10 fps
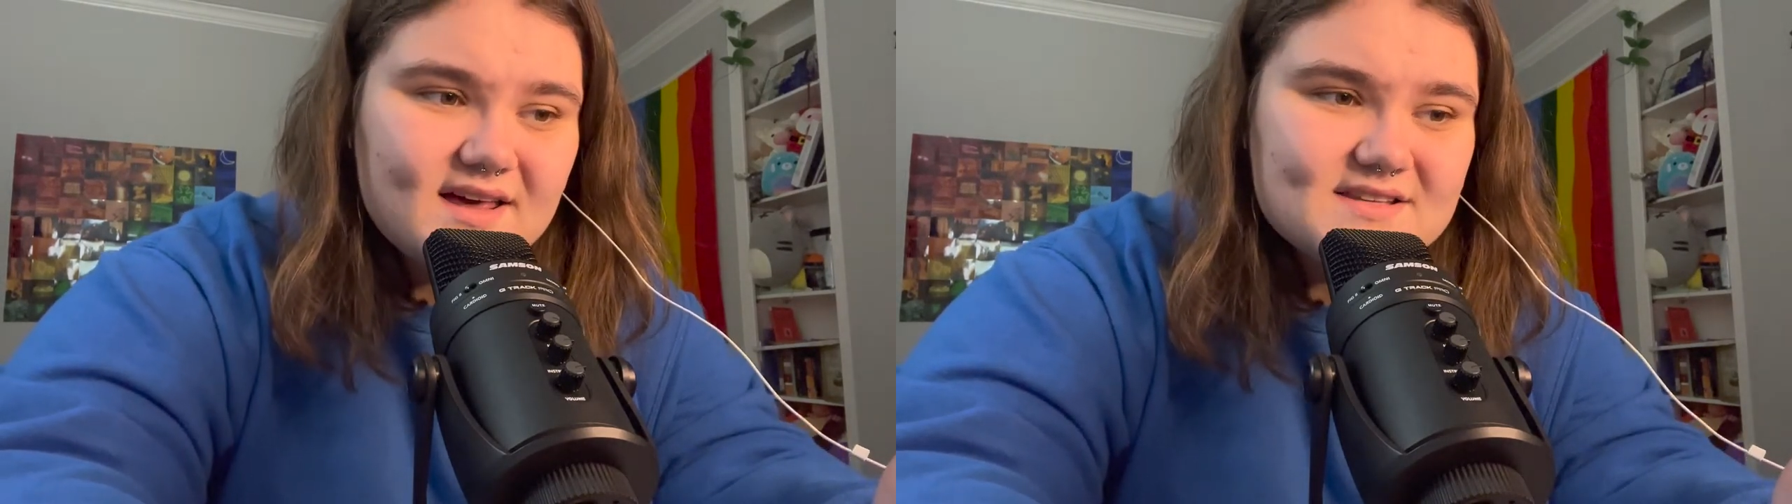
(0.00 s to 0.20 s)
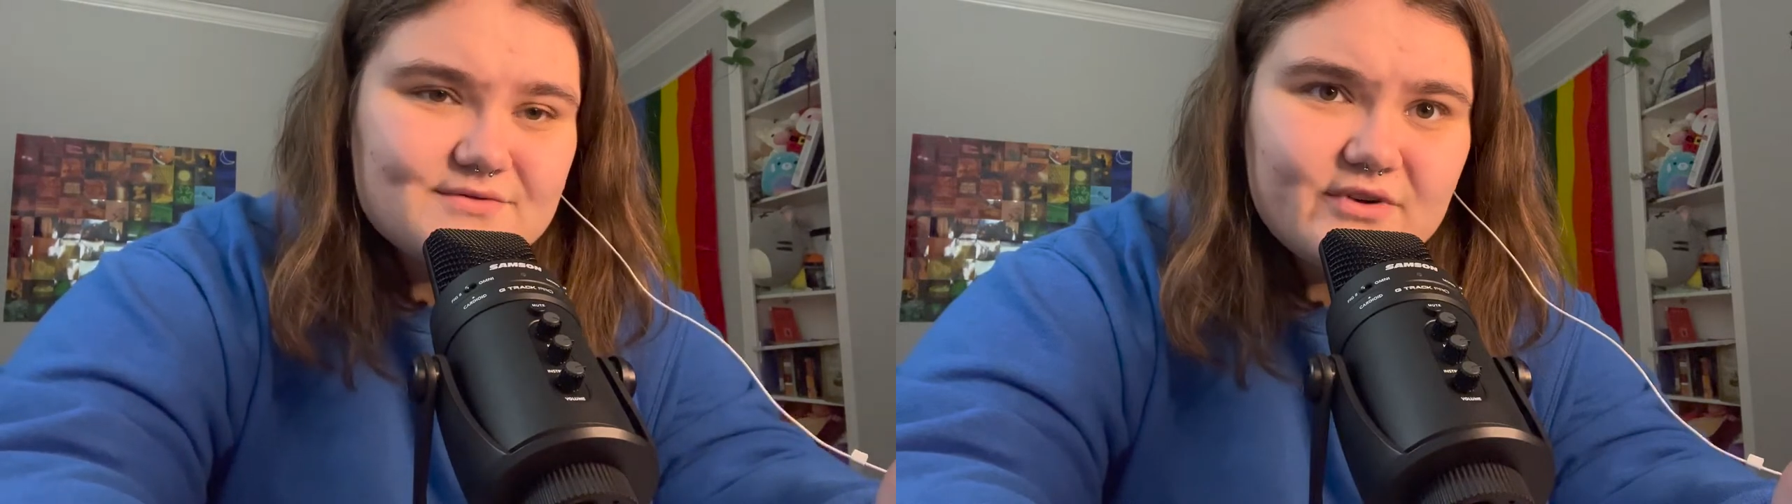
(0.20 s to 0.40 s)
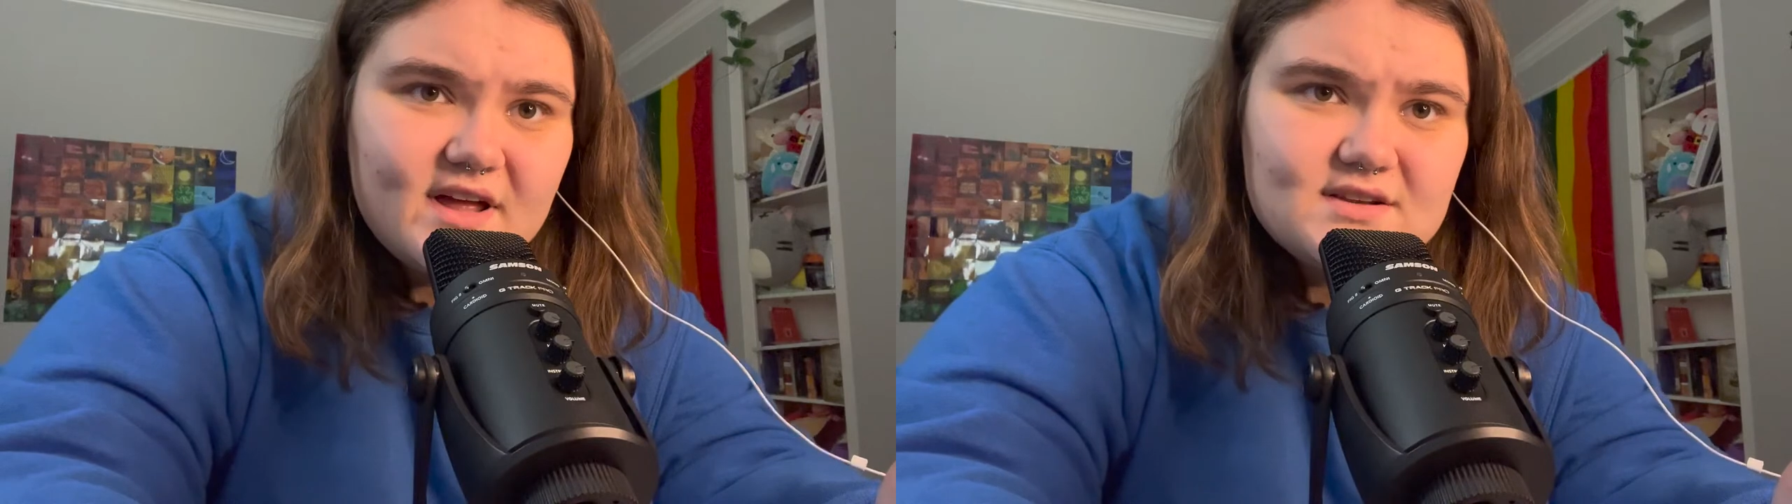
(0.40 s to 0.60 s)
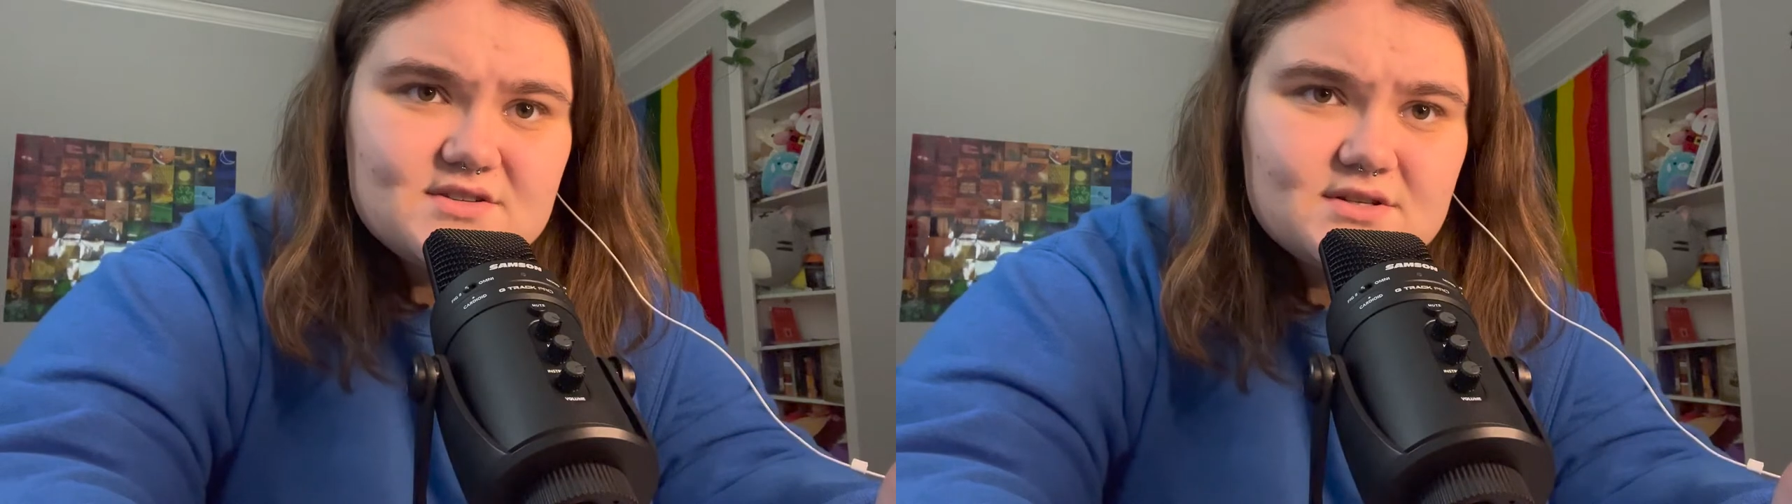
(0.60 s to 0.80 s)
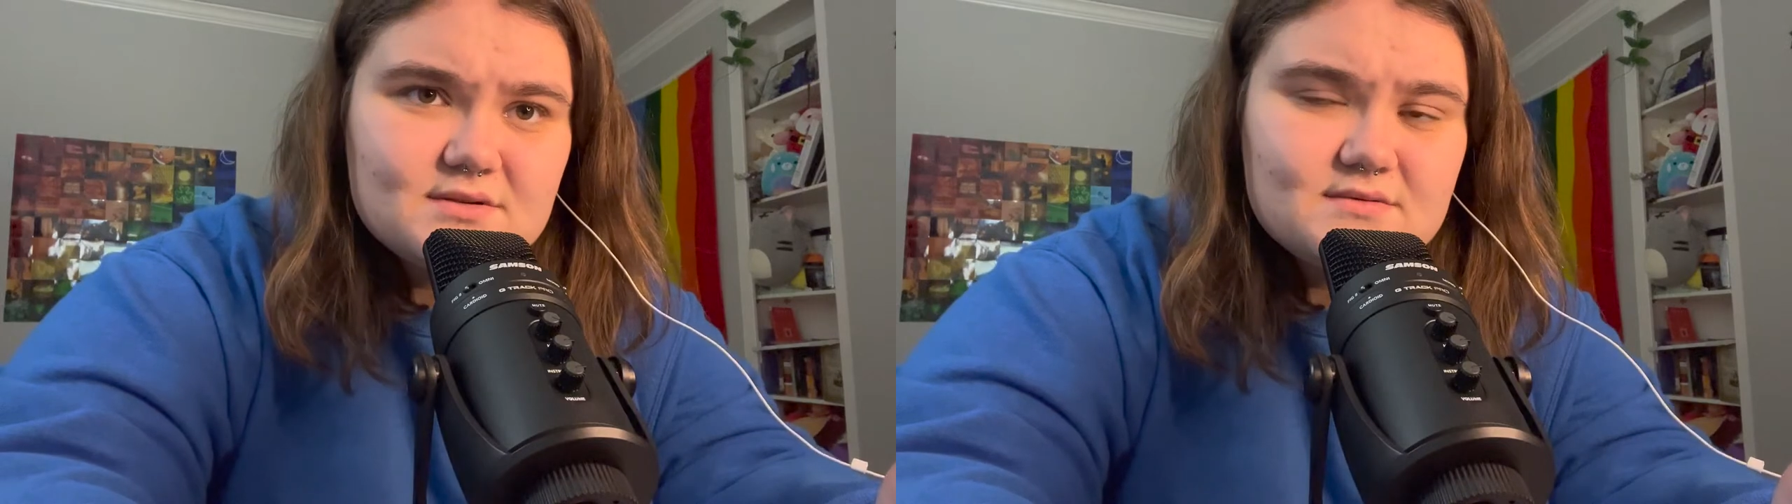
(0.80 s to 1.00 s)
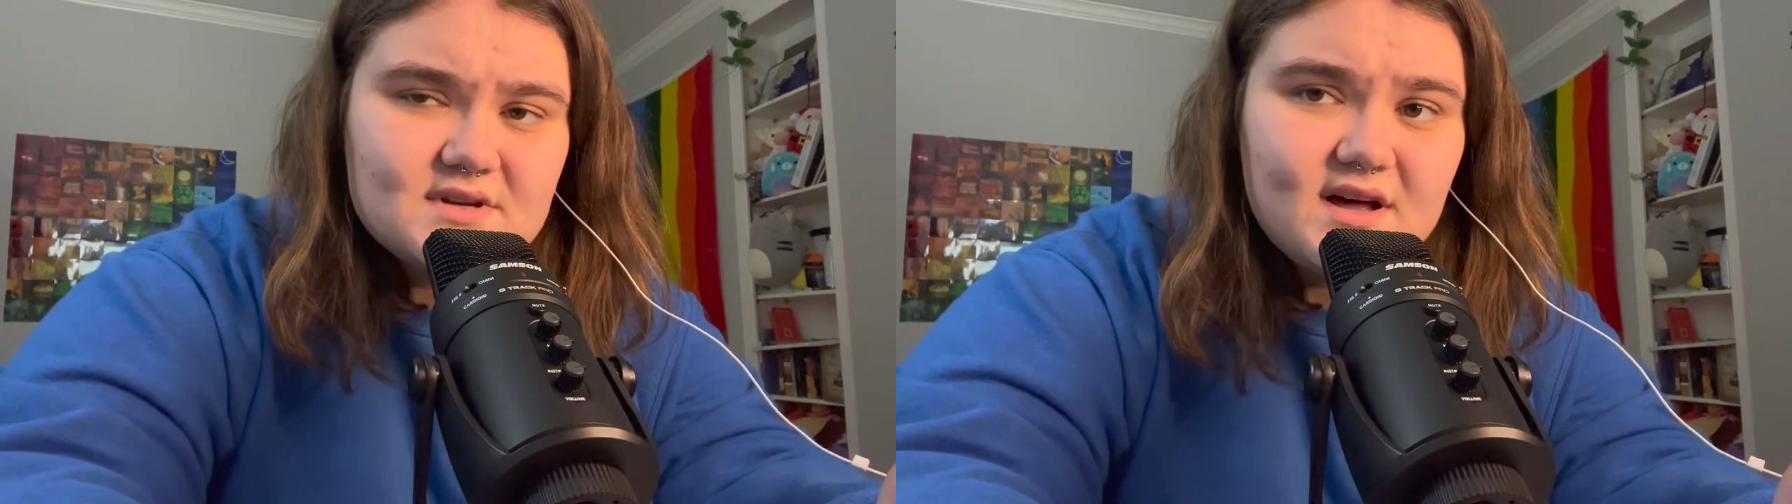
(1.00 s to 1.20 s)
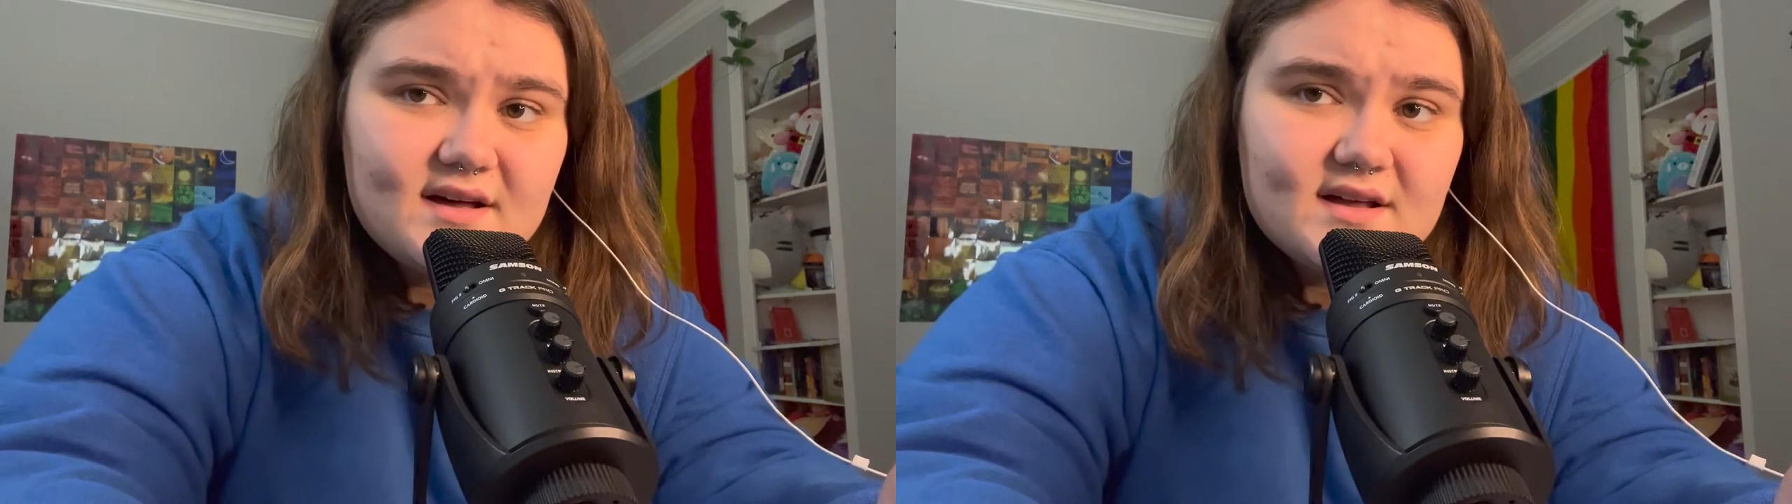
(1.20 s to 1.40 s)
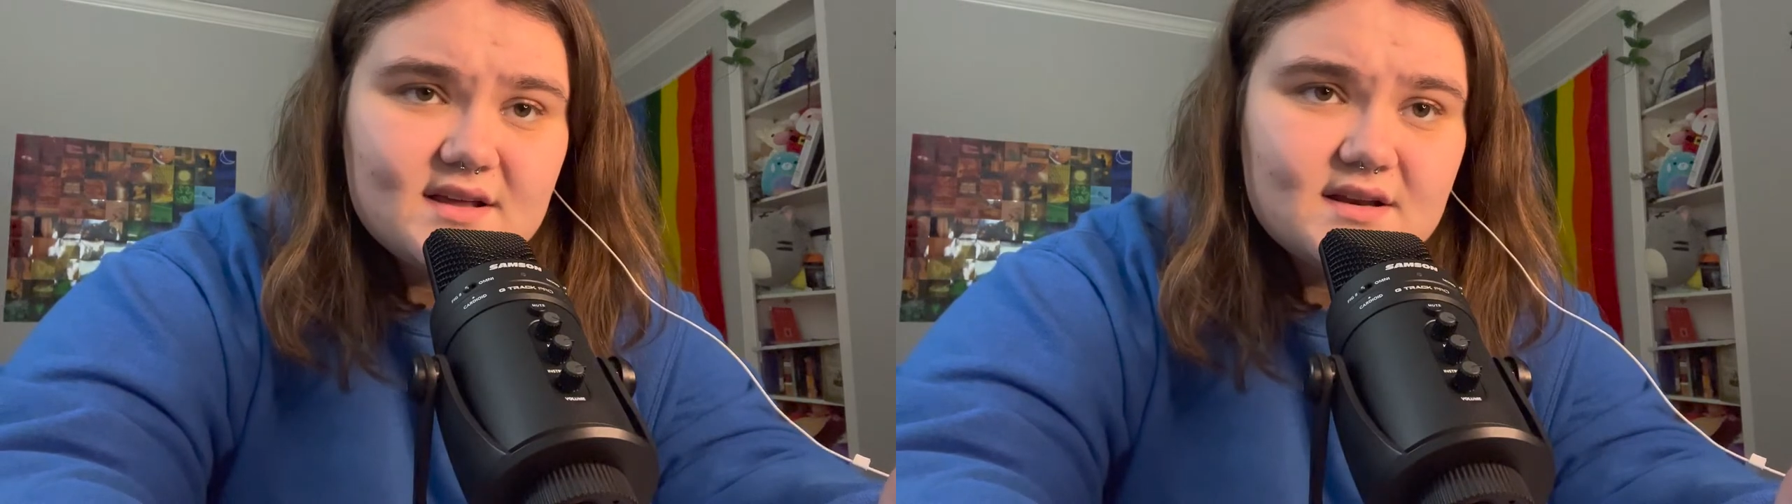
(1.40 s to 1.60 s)
is a friend to
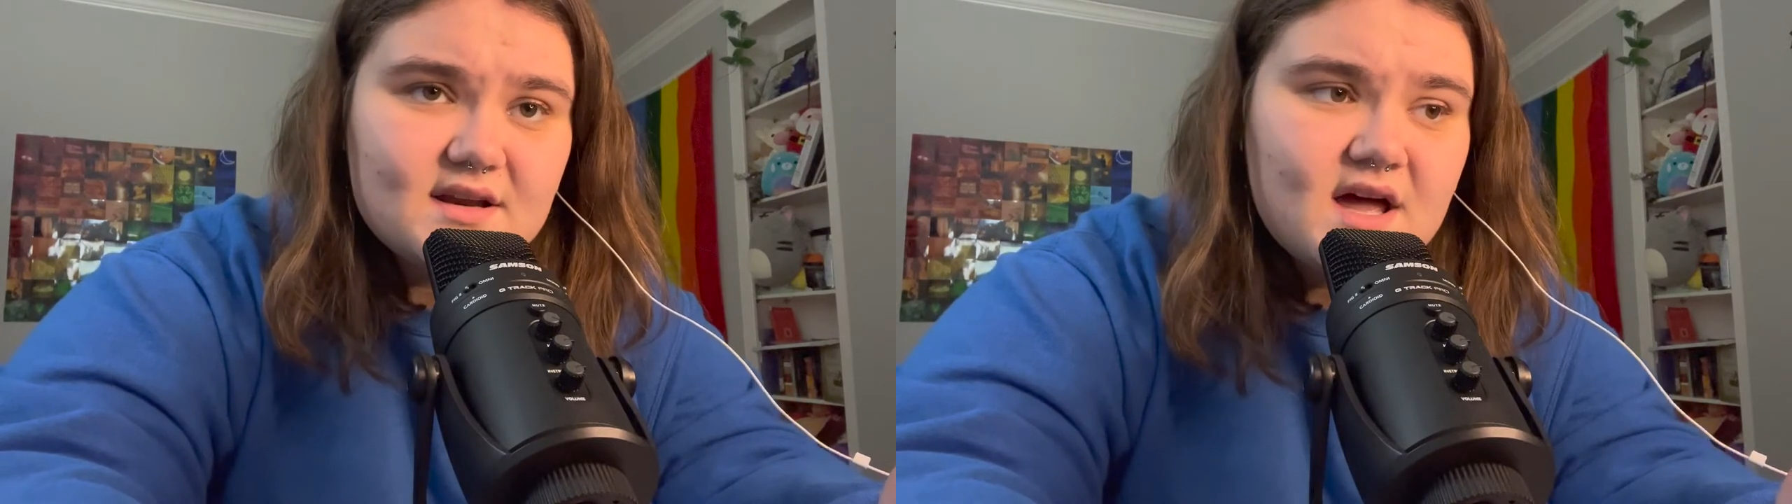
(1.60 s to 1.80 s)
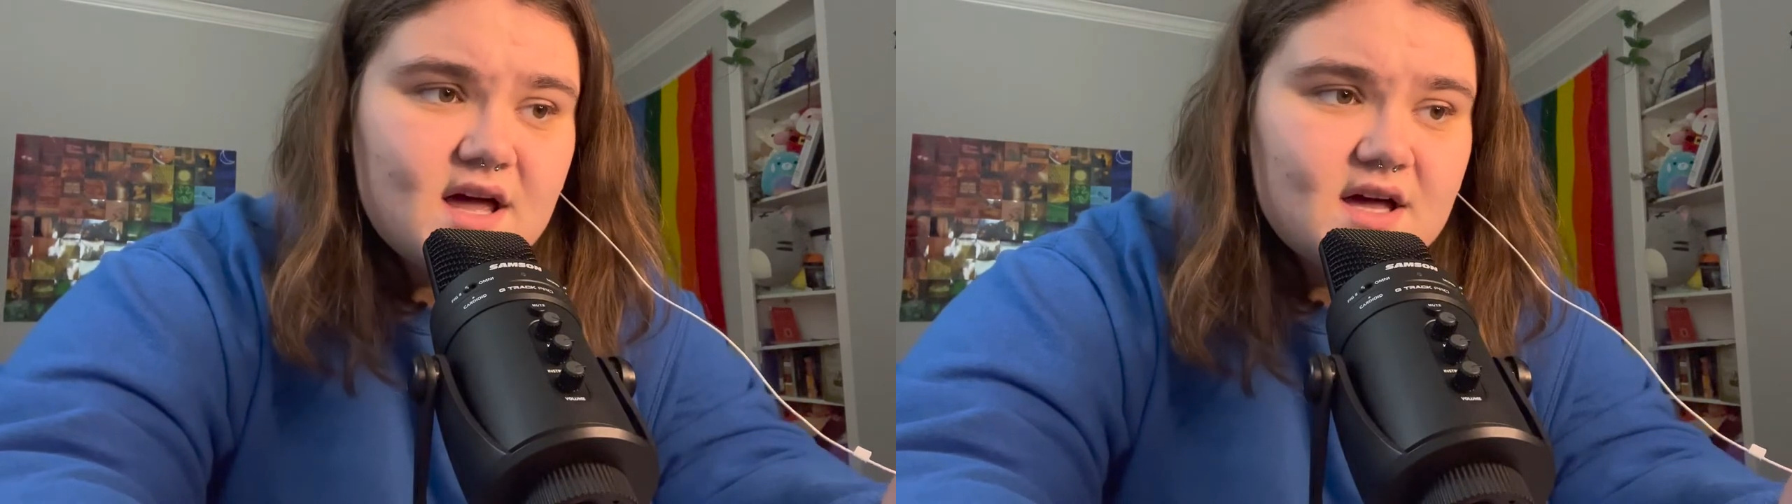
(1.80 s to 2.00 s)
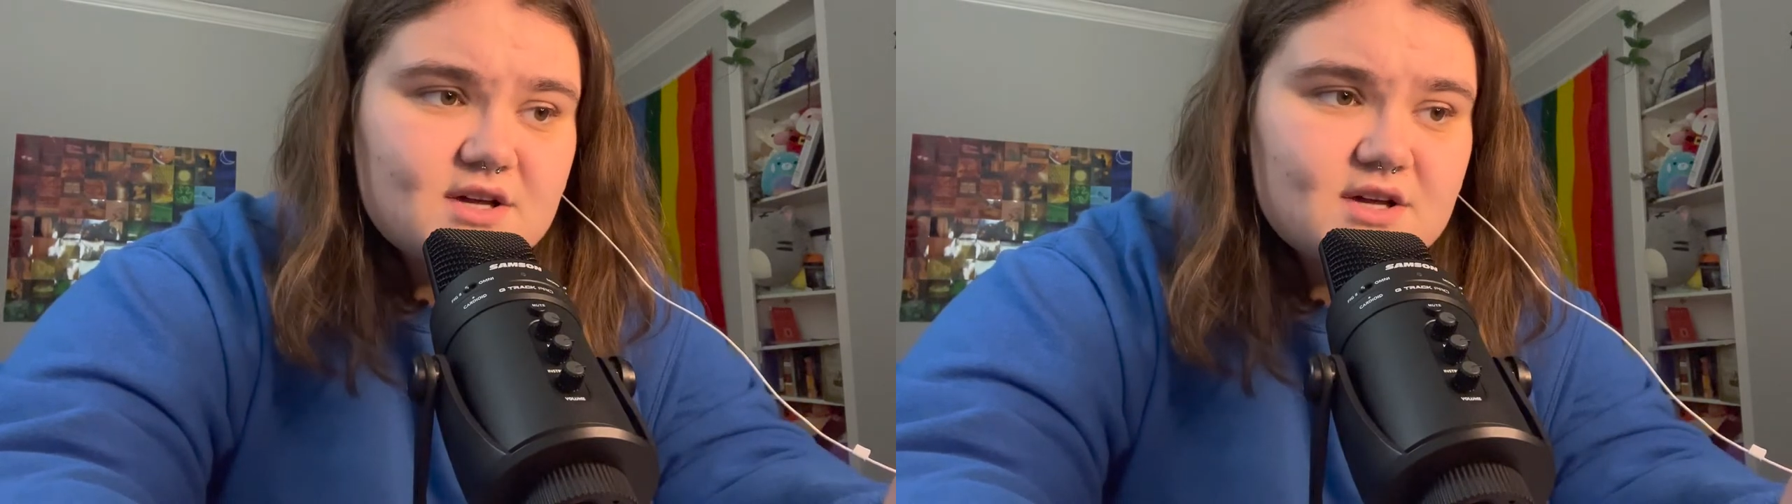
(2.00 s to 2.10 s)
none.